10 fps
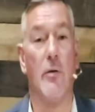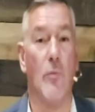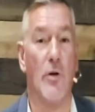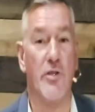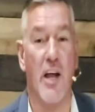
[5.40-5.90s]

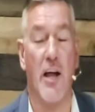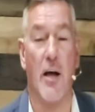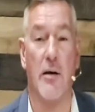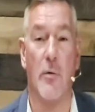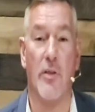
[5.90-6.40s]
Reminder. Why don't you
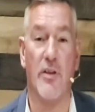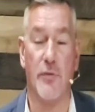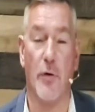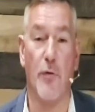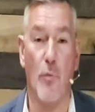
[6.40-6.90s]
hang out here
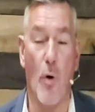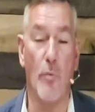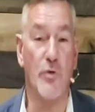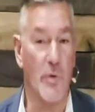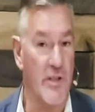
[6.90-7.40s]
with us for a few
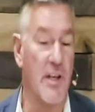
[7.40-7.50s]
moments?